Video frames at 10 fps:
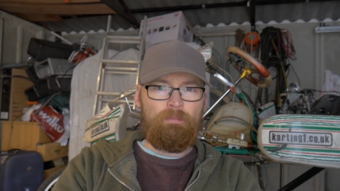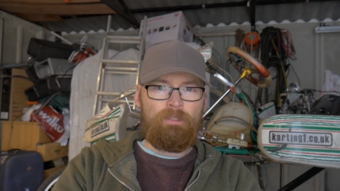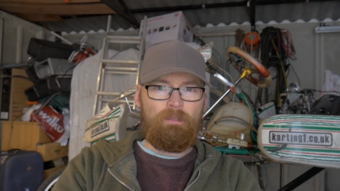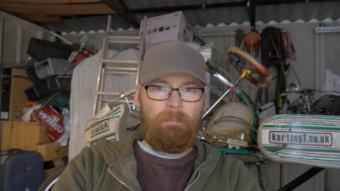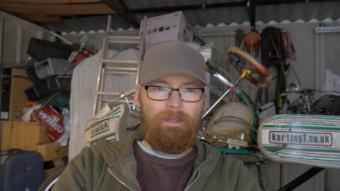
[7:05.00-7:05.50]

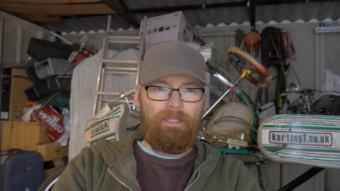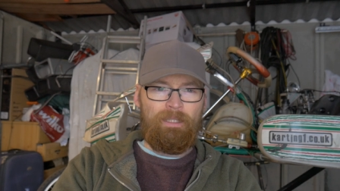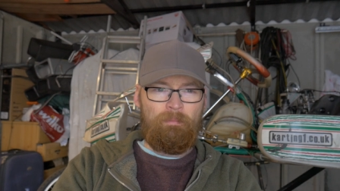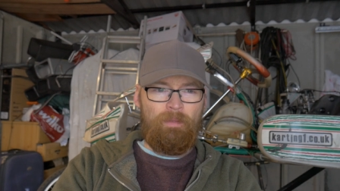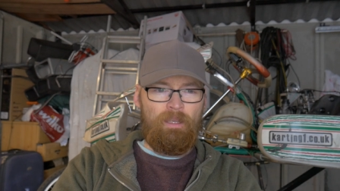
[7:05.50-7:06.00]
almost
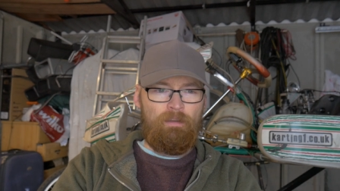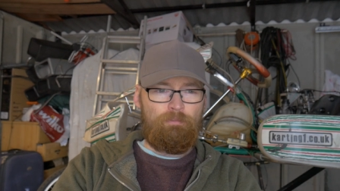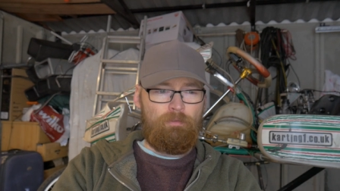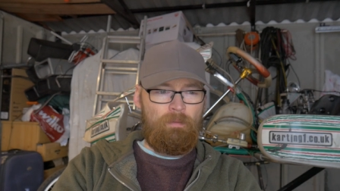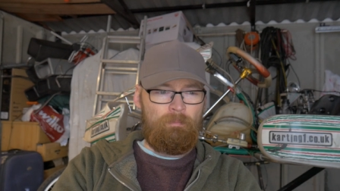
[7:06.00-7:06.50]
completely omitted
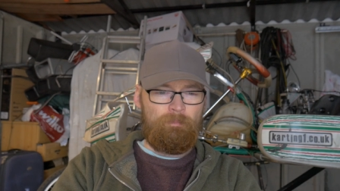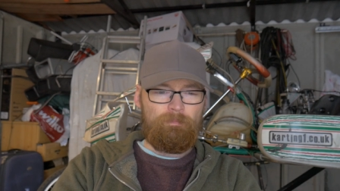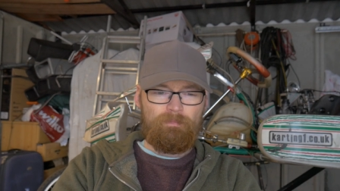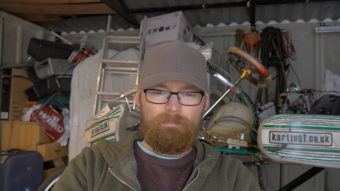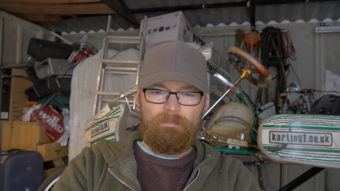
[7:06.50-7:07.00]
from
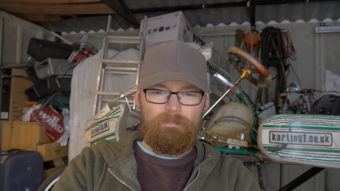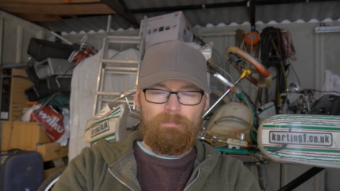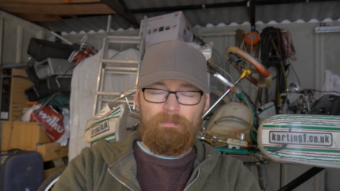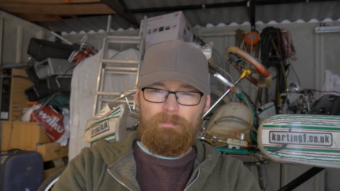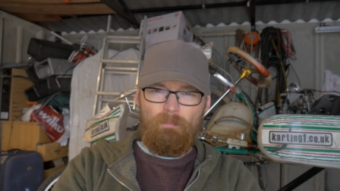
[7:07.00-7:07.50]

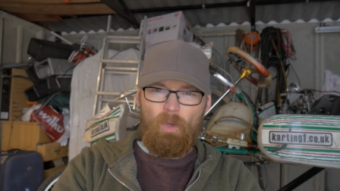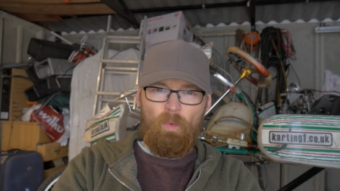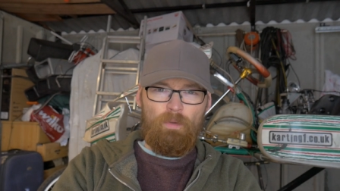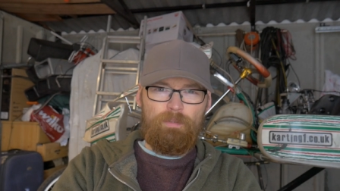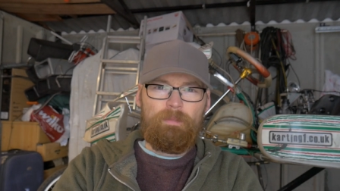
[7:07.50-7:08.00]

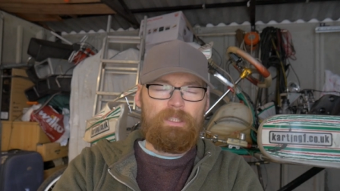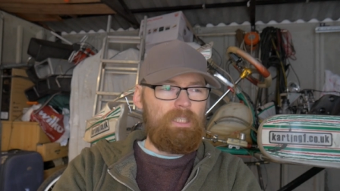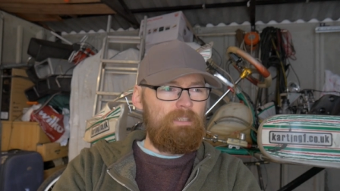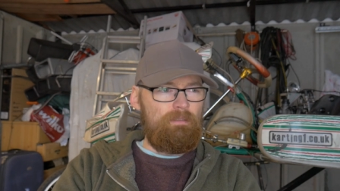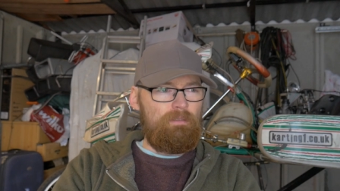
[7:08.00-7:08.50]
all of the
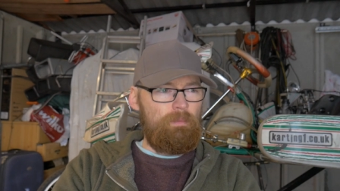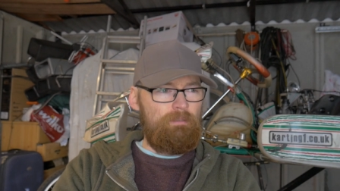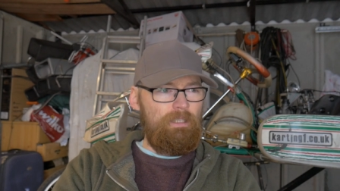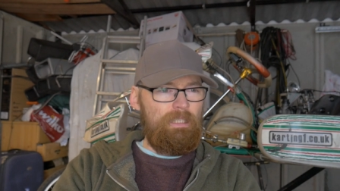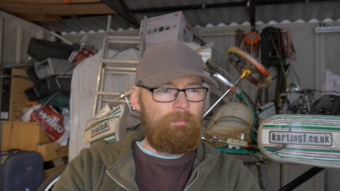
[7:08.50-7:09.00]
material that we
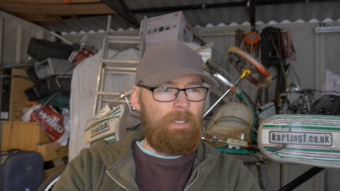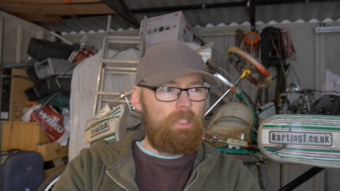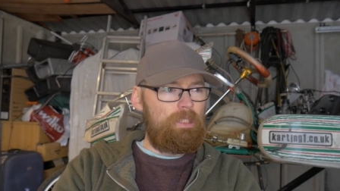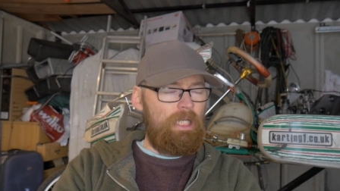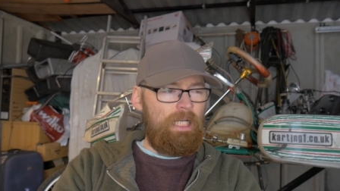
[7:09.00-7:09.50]
read
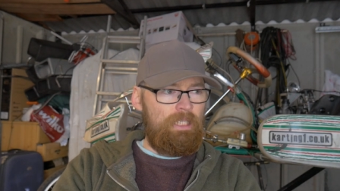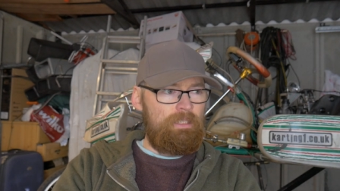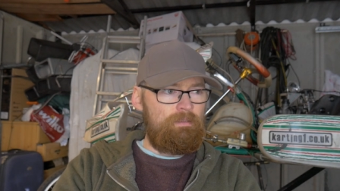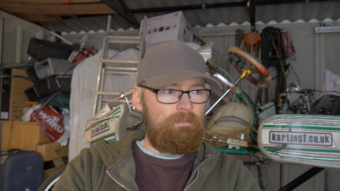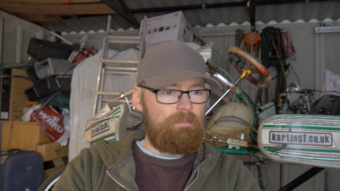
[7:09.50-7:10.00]
about.
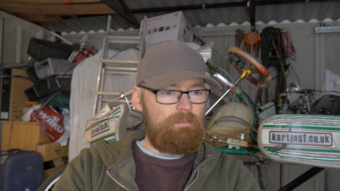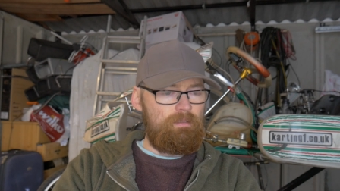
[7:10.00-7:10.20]
And